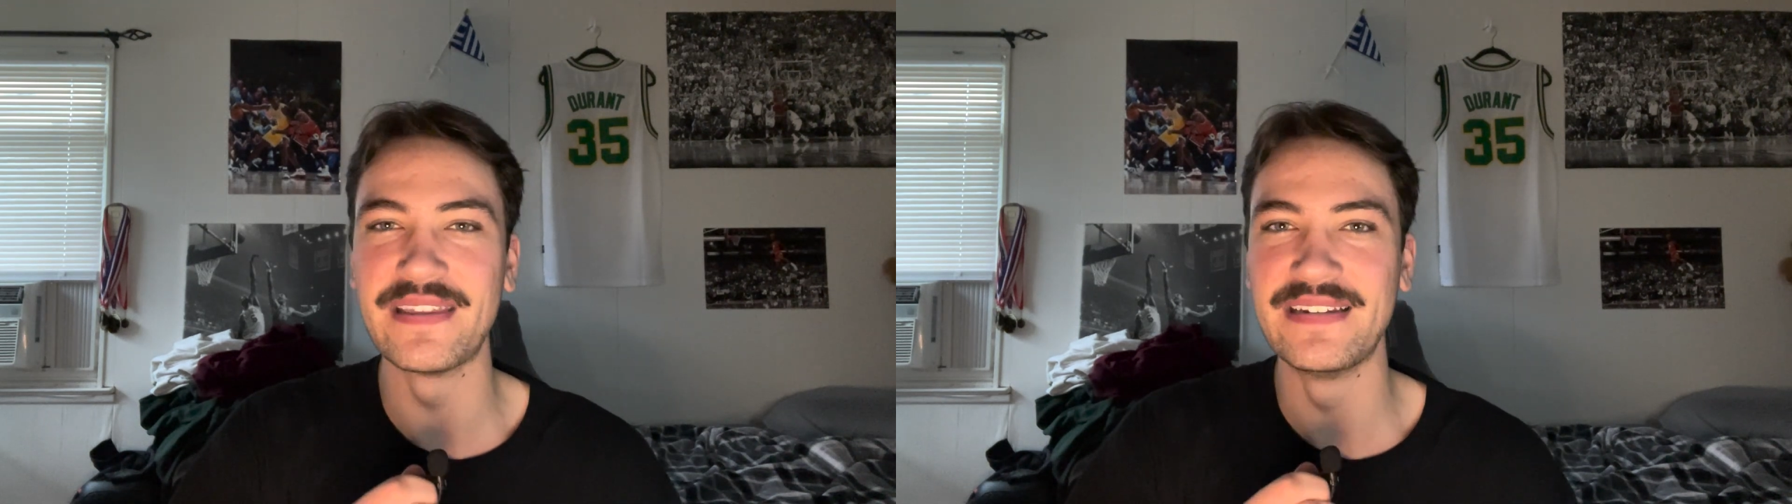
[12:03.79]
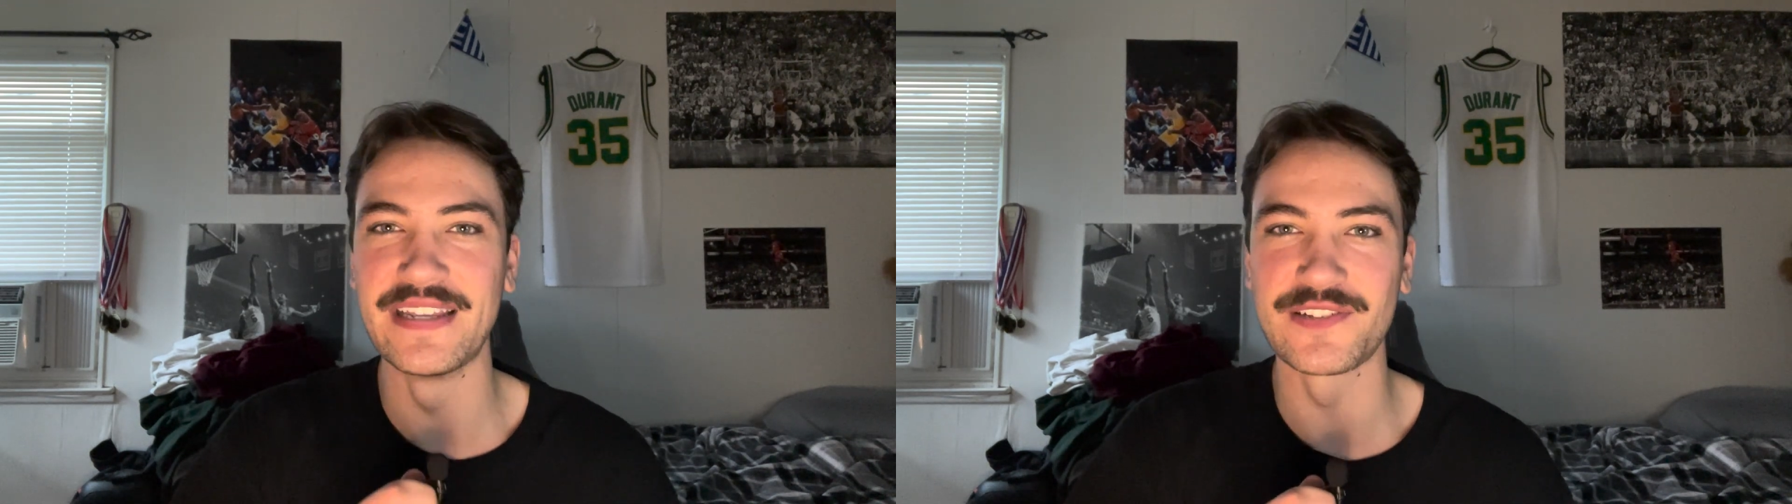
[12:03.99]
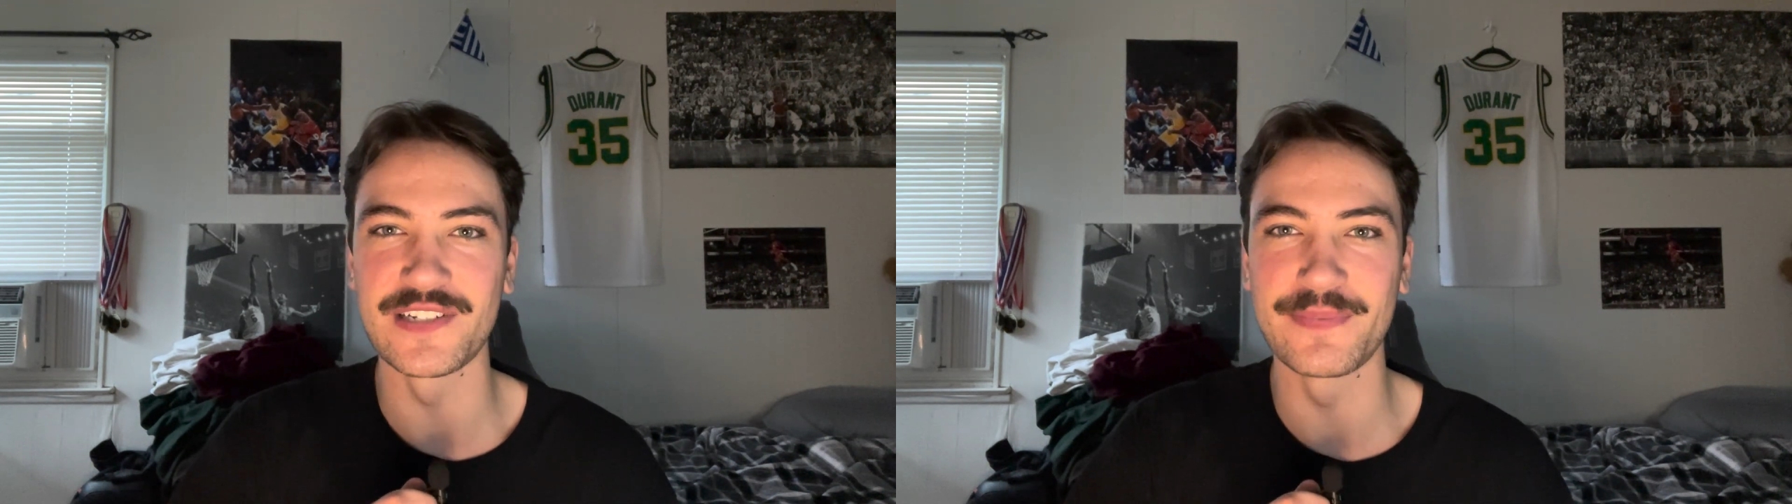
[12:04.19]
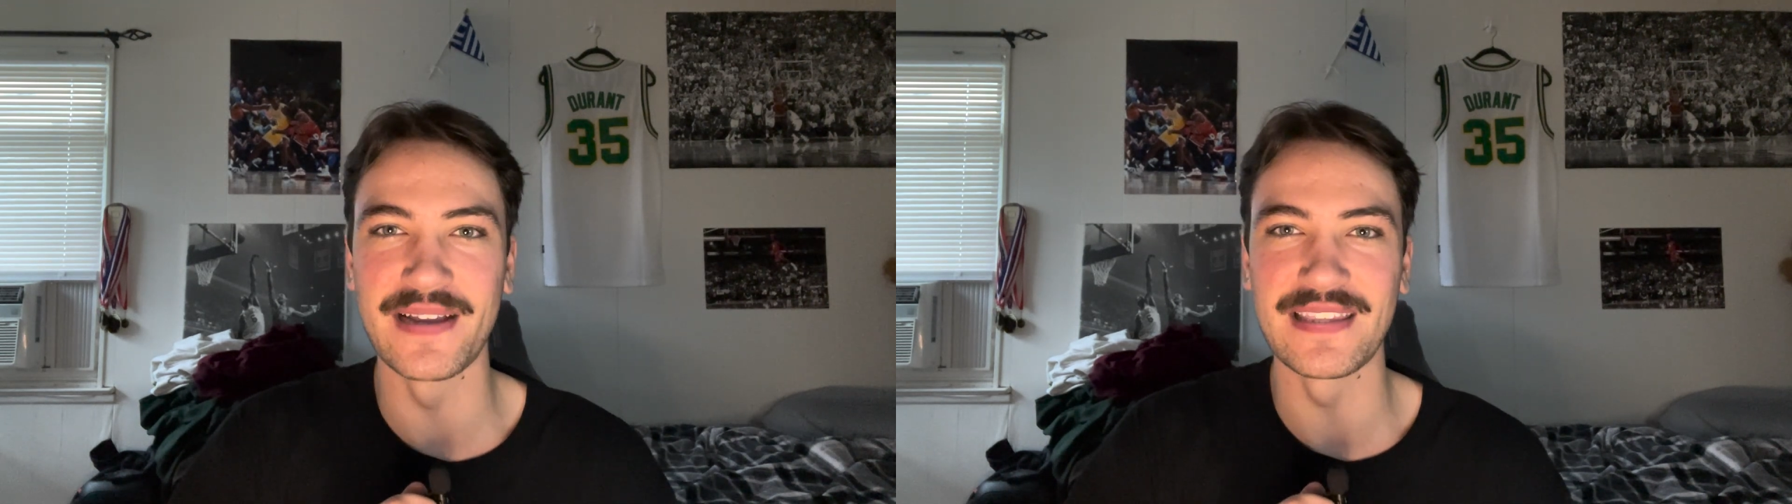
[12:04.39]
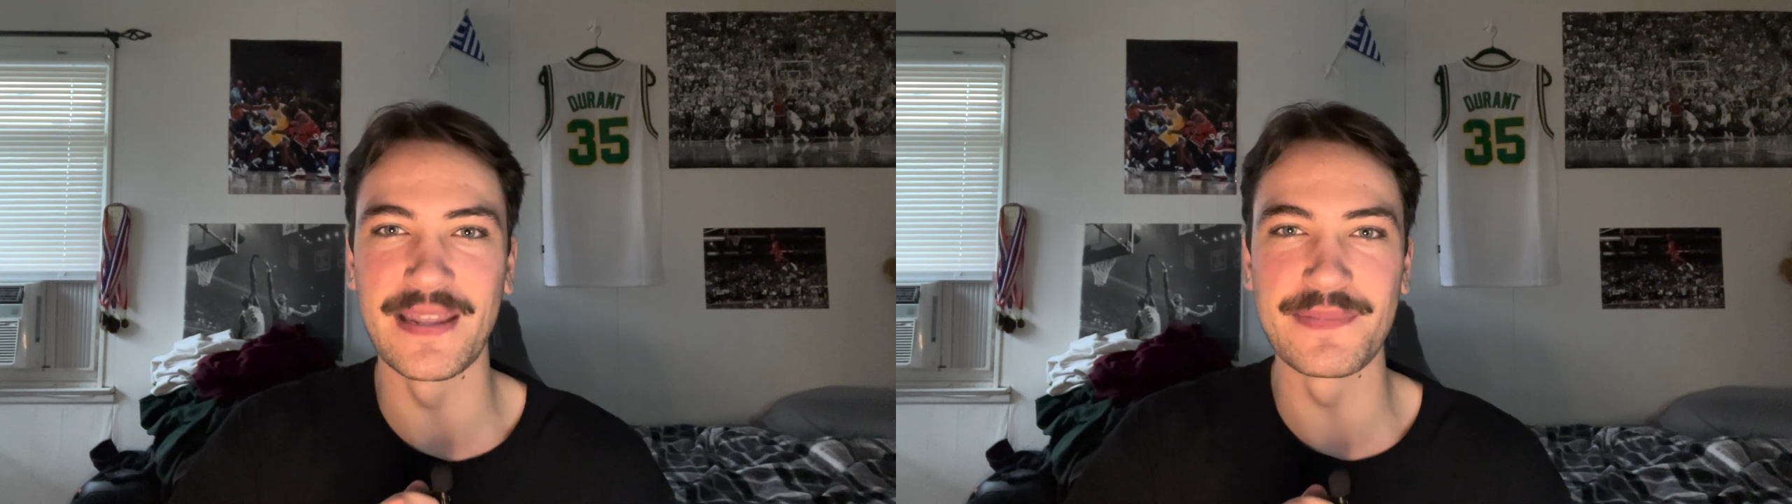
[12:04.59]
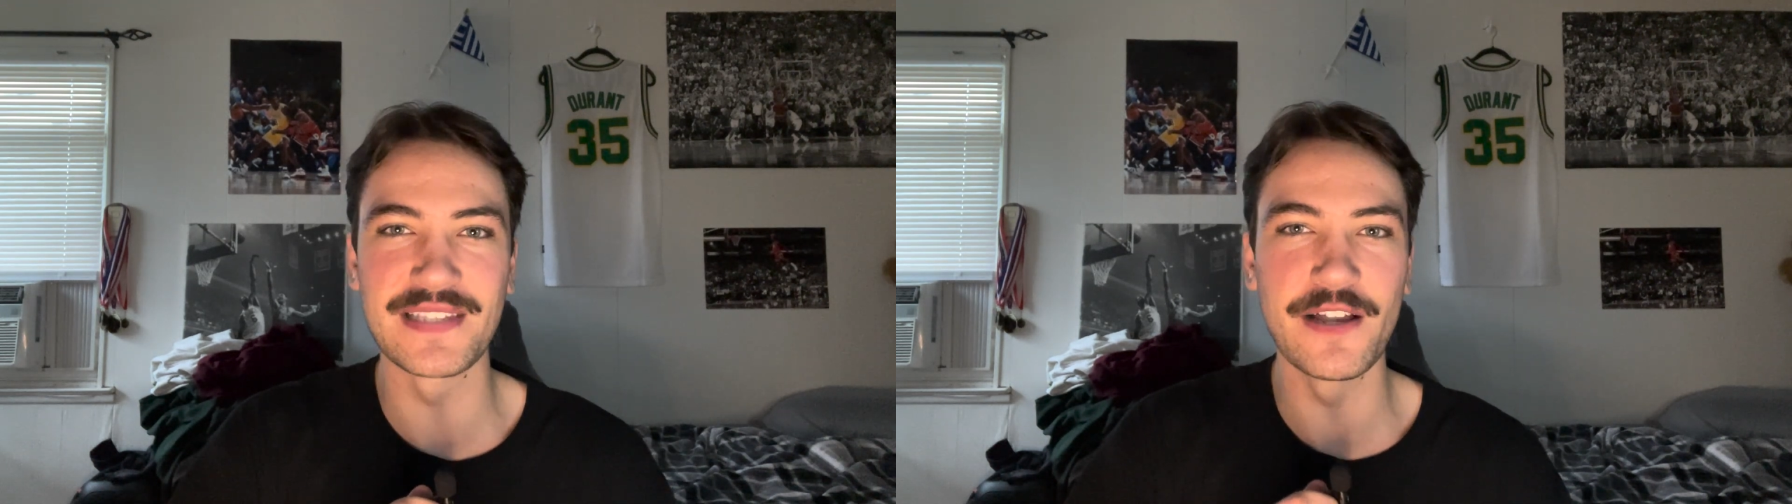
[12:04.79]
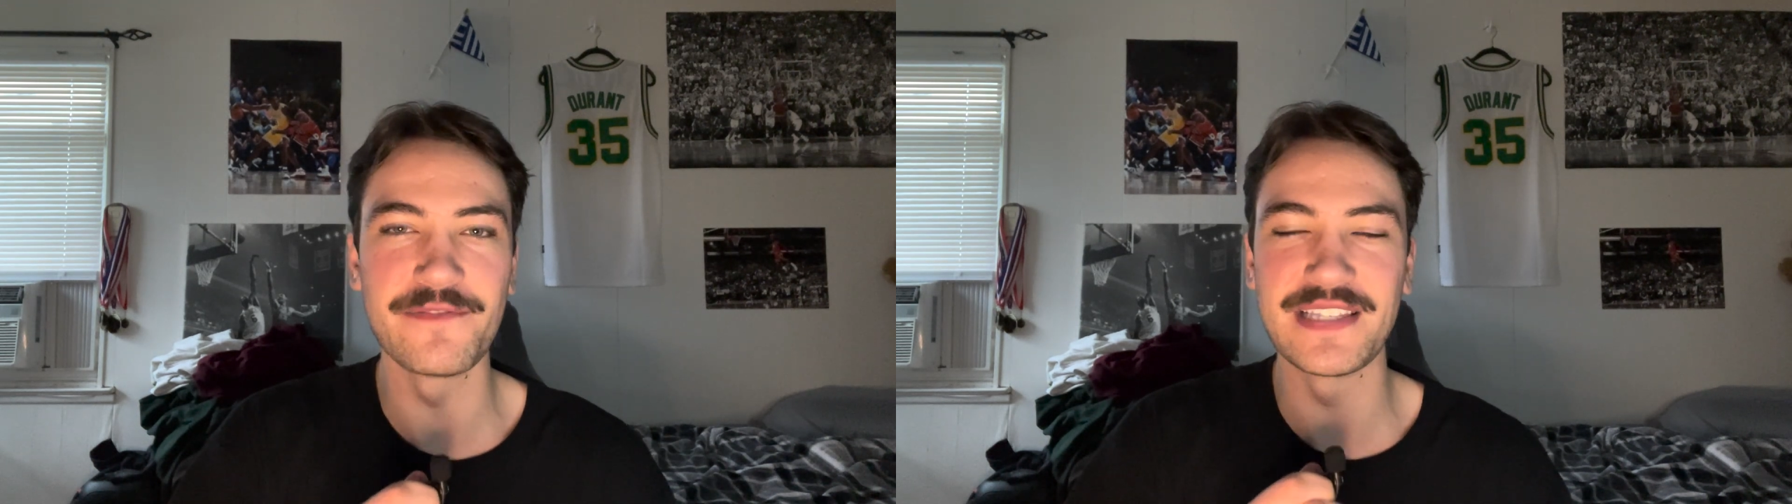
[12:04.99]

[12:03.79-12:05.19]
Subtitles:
They disrespected themselves,